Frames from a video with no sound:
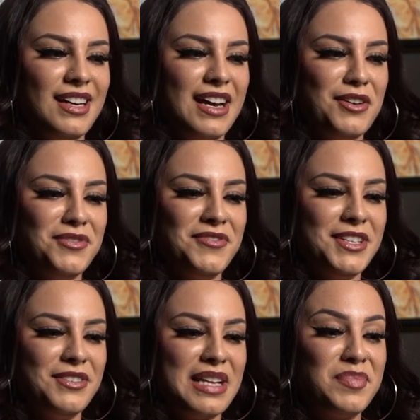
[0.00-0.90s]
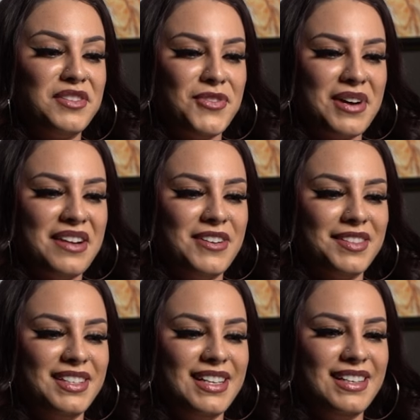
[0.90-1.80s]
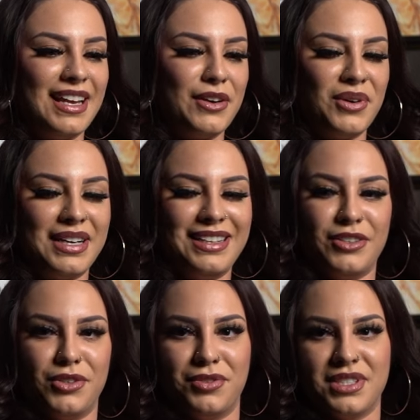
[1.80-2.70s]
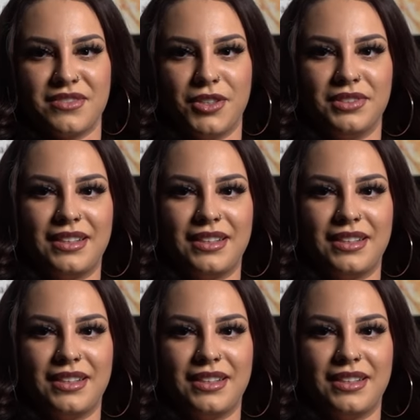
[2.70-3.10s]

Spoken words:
I don't feel like before I felt the need, like, oh, I need to go through his phone.